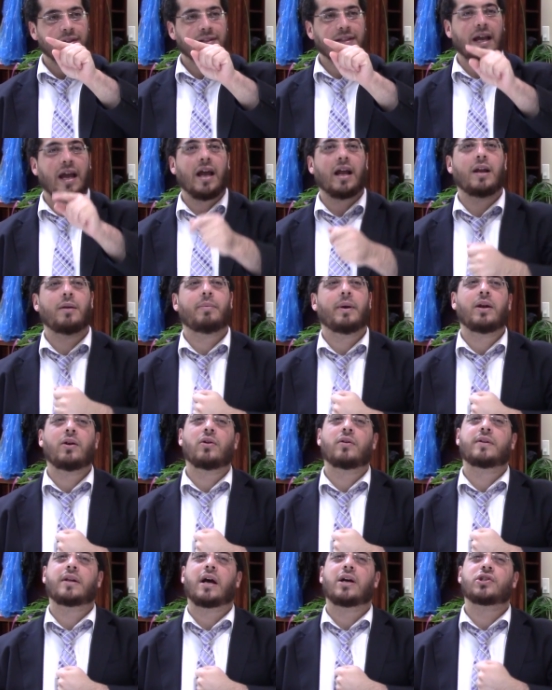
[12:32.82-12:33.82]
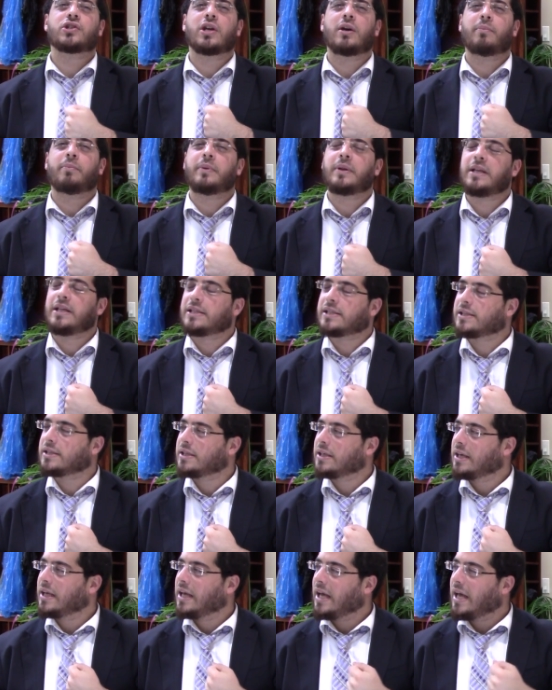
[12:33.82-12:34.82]
Taer libenu le'ovdecha. Hashem,
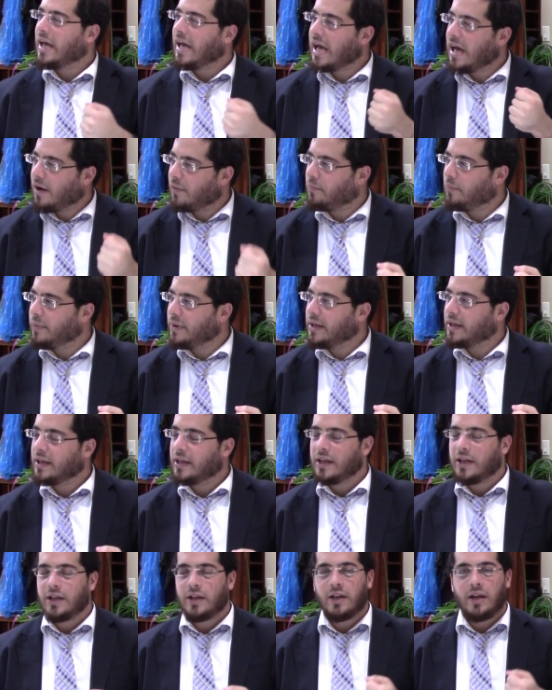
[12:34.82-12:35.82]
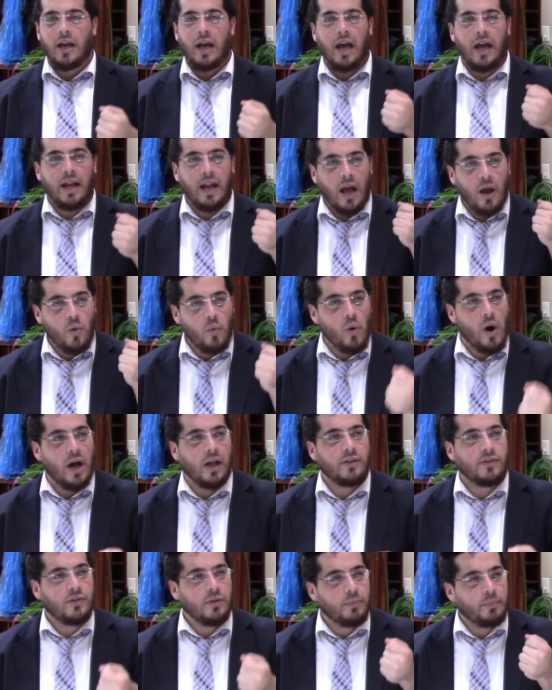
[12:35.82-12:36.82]
please, help me. And I
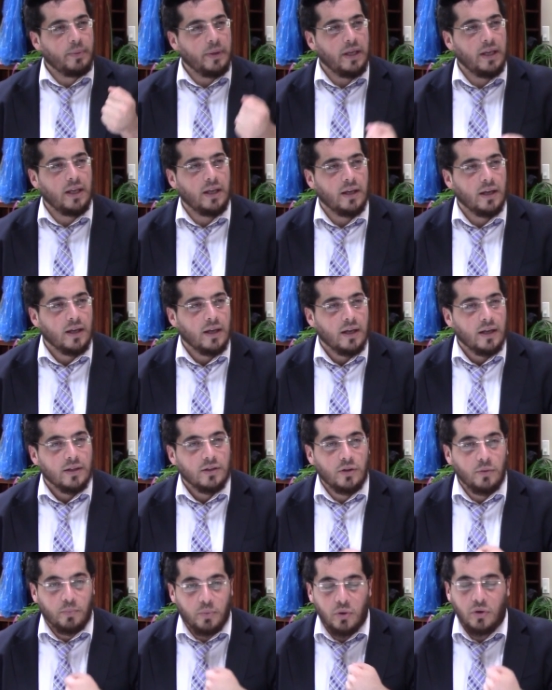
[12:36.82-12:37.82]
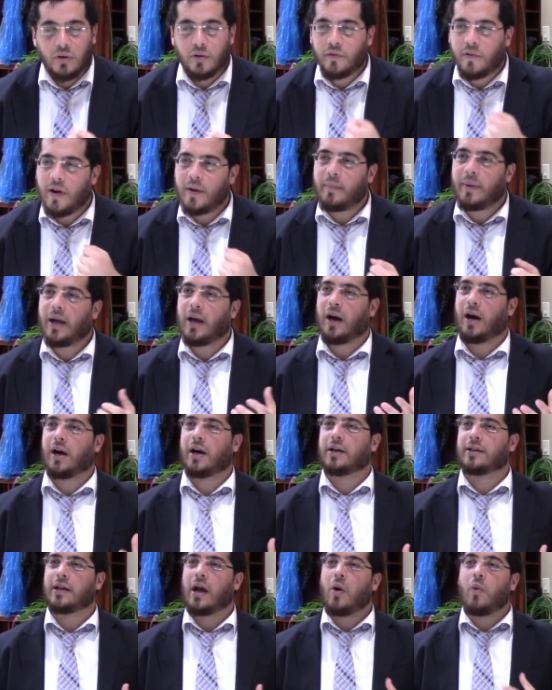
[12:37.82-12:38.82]
want to purify my
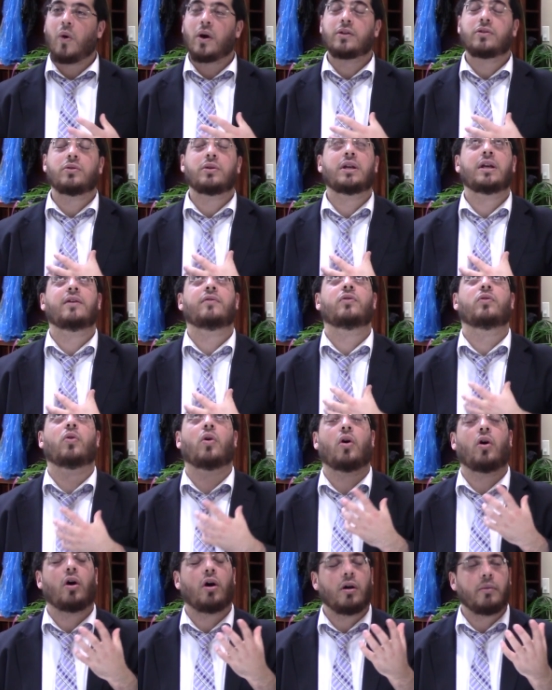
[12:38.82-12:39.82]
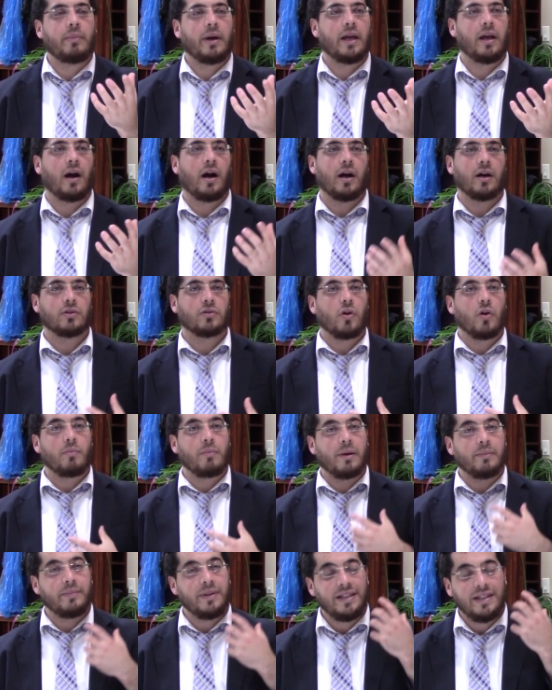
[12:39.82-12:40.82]
heart. I want to give you all my heart, all
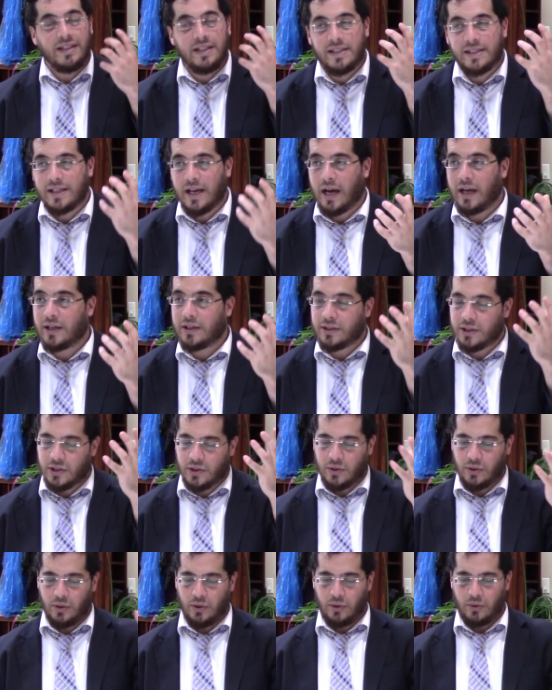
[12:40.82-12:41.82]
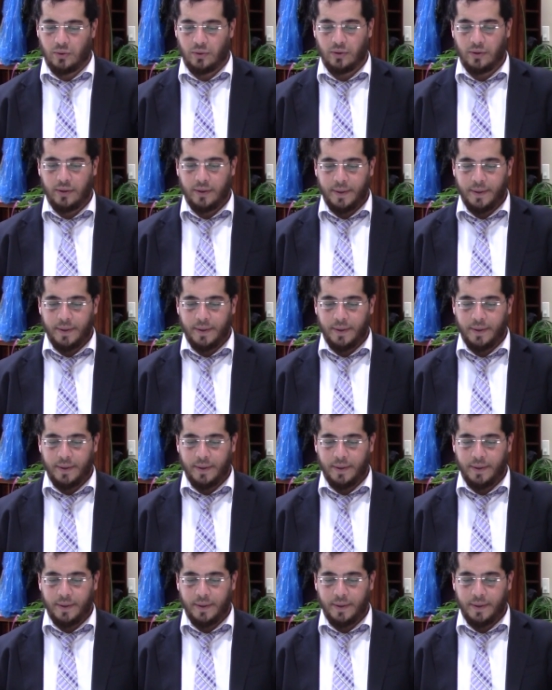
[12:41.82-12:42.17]
my desires to you.